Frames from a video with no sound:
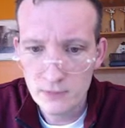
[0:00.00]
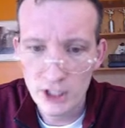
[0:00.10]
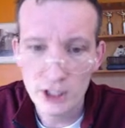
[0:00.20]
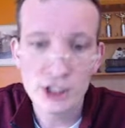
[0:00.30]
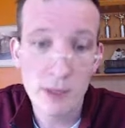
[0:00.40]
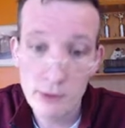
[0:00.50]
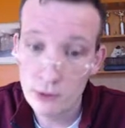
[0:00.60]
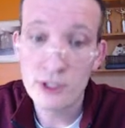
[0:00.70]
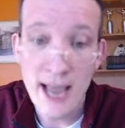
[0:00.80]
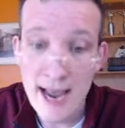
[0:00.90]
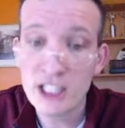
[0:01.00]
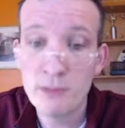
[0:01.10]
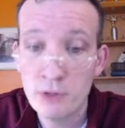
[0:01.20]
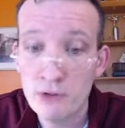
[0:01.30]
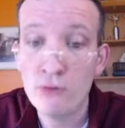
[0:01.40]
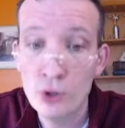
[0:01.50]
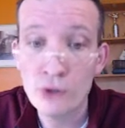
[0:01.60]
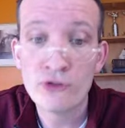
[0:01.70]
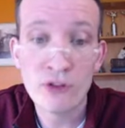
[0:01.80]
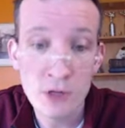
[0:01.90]
Here's someone who's asked to be
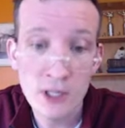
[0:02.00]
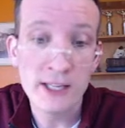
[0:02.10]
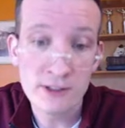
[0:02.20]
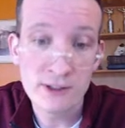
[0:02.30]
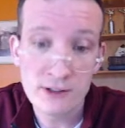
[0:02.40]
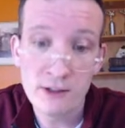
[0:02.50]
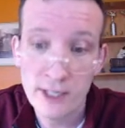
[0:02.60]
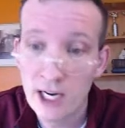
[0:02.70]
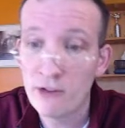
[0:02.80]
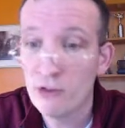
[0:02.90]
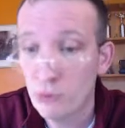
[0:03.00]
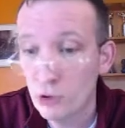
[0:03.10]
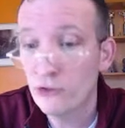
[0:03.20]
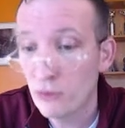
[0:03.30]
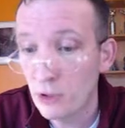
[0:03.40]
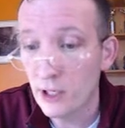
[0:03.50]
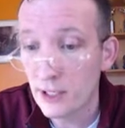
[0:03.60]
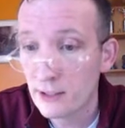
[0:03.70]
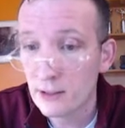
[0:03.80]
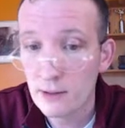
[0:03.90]
removed from the list. So they got removed from the
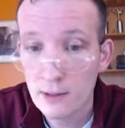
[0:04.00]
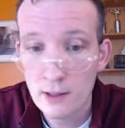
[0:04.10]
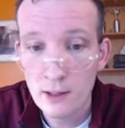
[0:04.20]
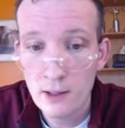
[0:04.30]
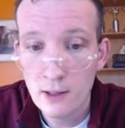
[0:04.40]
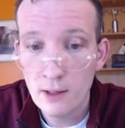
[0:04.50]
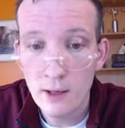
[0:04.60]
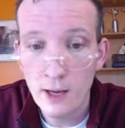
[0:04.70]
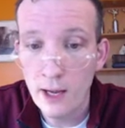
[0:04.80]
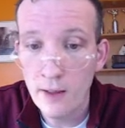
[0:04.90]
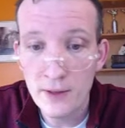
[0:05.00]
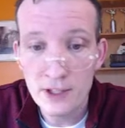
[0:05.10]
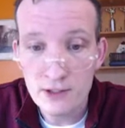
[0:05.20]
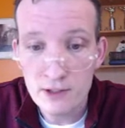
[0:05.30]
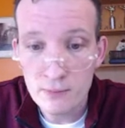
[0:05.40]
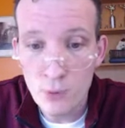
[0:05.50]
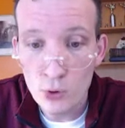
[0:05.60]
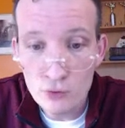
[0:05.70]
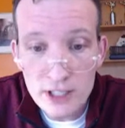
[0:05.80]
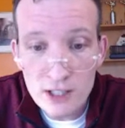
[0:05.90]
list. And this
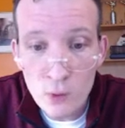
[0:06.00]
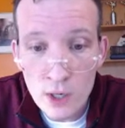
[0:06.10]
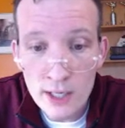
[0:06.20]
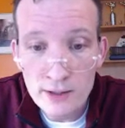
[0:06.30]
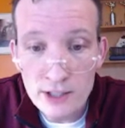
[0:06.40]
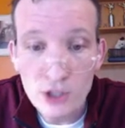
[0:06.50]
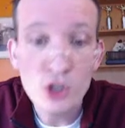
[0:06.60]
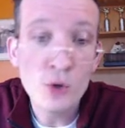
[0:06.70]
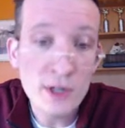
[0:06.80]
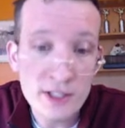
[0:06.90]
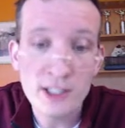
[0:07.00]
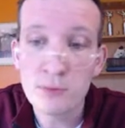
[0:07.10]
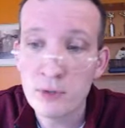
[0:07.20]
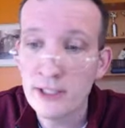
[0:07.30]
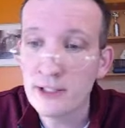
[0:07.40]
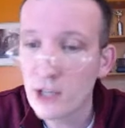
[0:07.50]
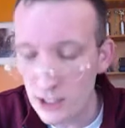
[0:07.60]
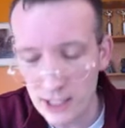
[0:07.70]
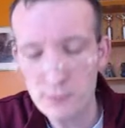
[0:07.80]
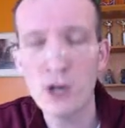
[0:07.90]
most recent one said, who is this, please? So
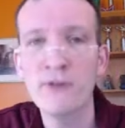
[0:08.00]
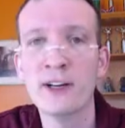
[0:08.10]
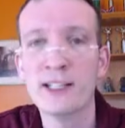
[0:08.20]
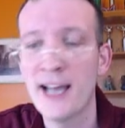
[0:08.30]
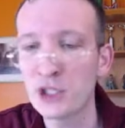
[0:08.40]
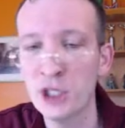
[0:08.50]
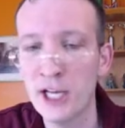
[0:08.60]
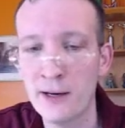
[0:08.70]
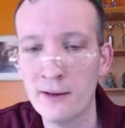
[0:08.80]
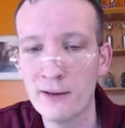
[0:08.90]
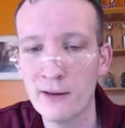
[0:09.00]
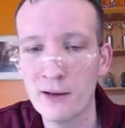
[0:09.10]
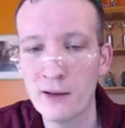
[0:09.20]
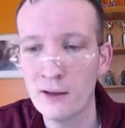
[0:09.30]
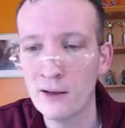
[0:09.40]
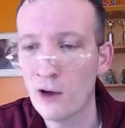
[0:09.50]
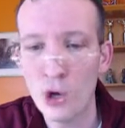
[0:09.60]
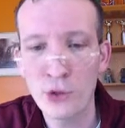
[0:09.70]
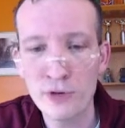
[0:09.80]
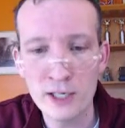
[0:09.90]
that's perfect. I actually got
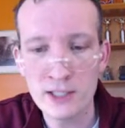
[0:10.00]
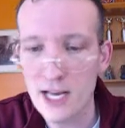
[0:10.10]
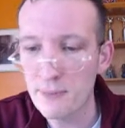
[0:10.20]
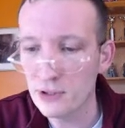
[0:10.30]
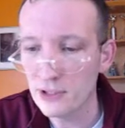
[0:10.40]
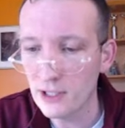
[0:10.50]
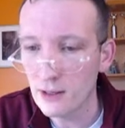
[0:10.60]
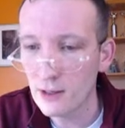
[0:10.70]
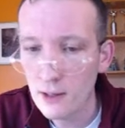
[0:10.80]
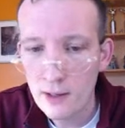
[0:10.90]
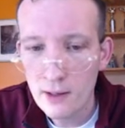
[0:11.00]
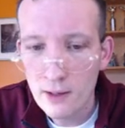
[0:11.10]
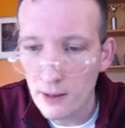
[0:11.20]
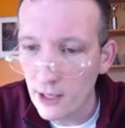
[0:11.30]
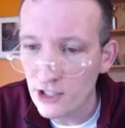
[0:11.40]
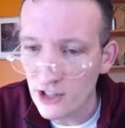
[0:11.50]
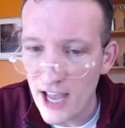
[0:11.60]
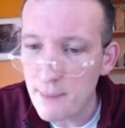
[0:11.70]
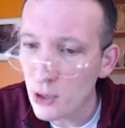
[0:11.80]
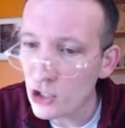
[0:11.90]
all three examples here. And to
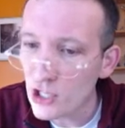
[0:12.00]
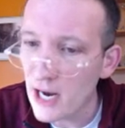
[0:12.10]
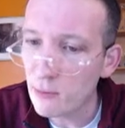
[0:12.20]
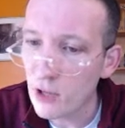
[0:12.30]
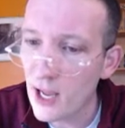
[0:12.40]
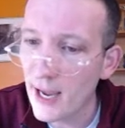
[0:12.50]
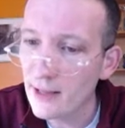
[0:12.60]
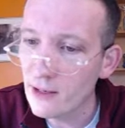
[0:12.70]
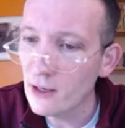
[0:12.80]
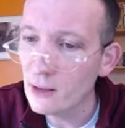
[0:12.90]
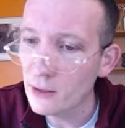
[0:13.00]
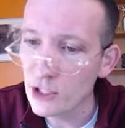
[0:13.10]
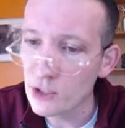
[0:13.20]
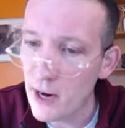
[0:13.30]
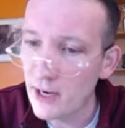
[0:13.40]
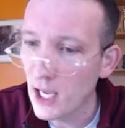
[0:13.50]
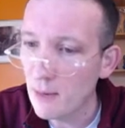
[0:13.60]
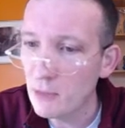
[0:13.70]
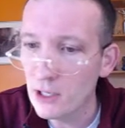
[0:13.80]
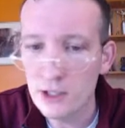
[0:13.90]
that person I replied, here's my
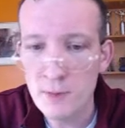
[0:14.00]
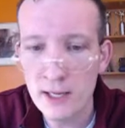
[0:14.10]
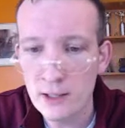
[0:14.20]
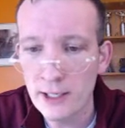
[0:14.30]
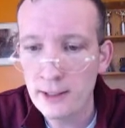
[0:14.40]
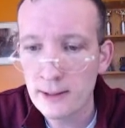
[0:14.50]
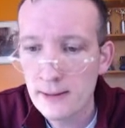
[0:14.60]
name and here's my link.